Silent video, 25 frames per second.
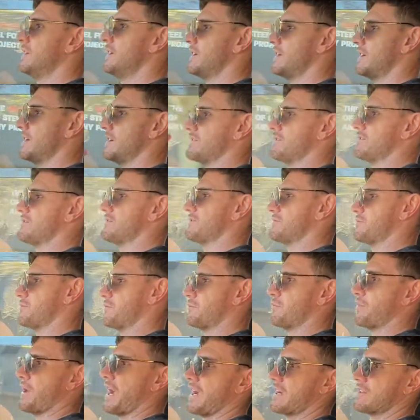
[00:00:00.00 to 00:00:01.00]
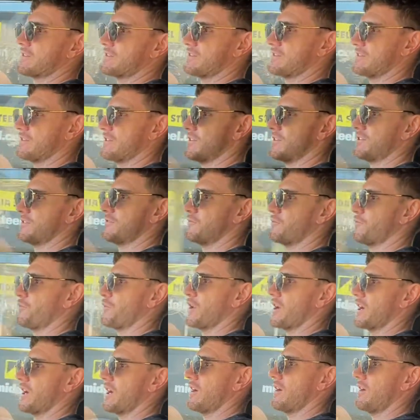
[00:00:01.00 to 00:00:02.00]
it's back to
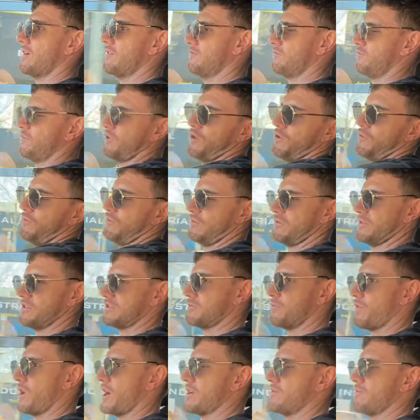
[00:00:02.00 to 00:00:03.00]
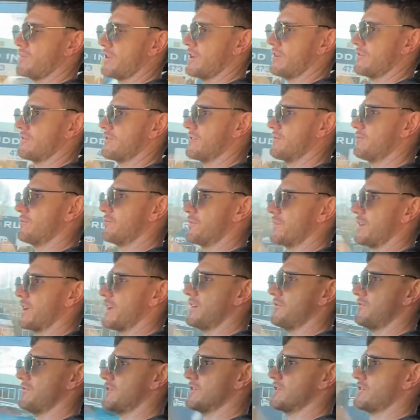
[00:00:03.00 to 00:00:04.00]
where, well, it's way better than
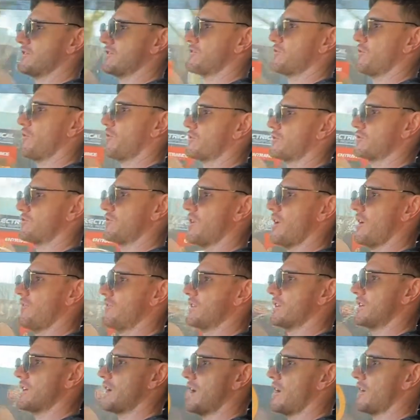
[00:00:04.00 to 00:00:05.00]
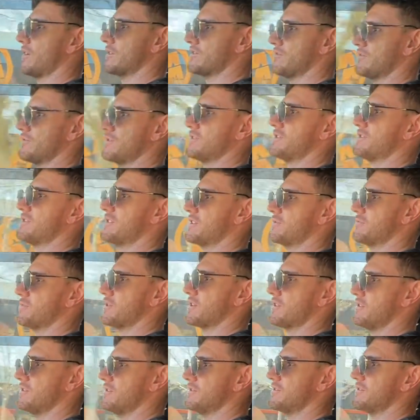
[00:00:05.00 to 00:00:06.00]
even the stock driving characteristic,
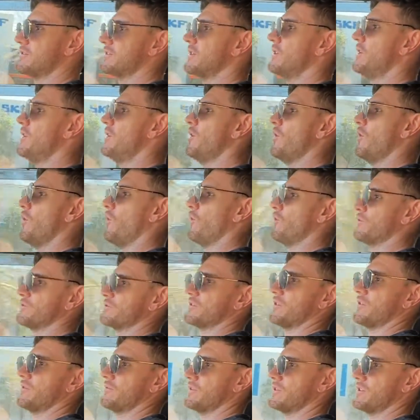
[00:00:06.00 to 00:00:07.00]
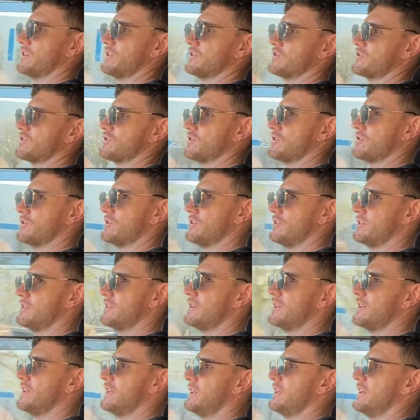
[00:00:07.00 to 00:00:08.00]
because also in the tune
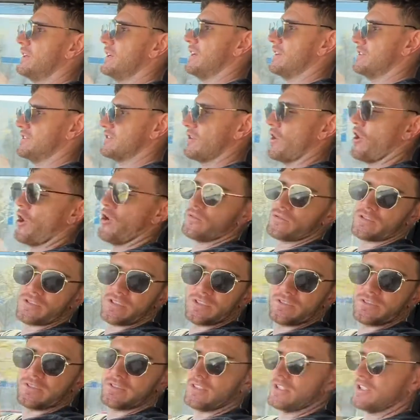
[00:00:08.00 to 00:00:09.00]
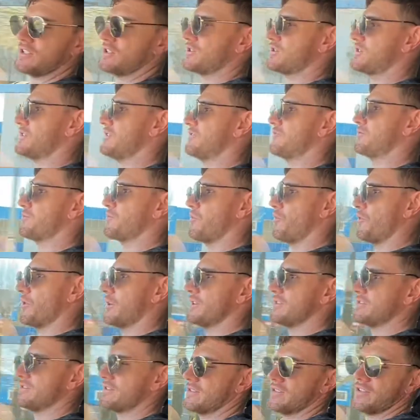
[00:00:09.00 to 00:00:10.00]
it's altered the shift
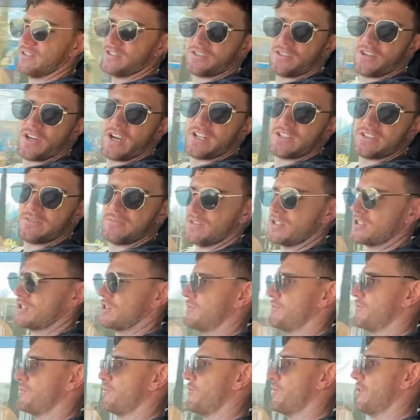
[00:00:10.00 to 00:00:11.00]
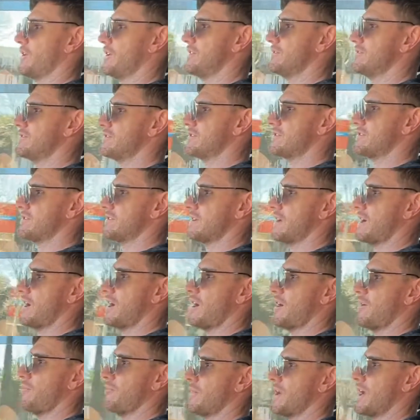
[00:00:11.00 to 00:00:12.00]
points and the transmission points
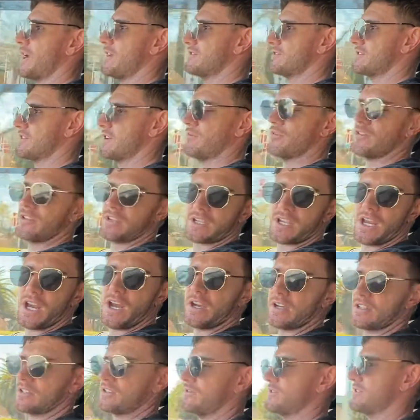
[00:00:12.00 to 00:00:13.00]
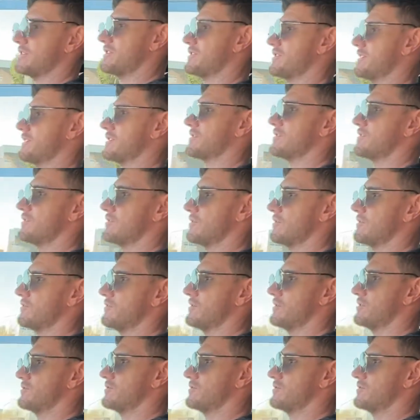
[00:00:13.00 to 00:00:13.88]
and some of the characteristics to do with the